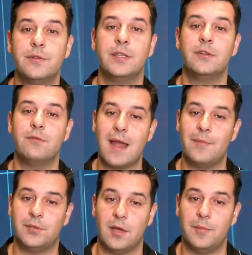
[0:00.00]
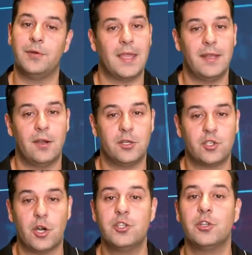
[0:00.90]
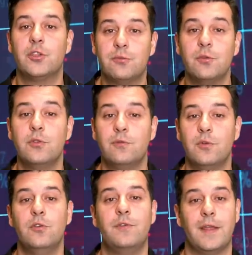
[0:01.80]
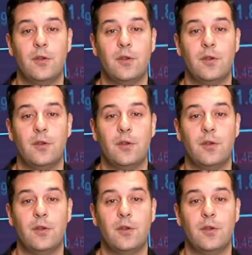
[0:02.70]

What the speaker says: really ramped up and are charging through the roof.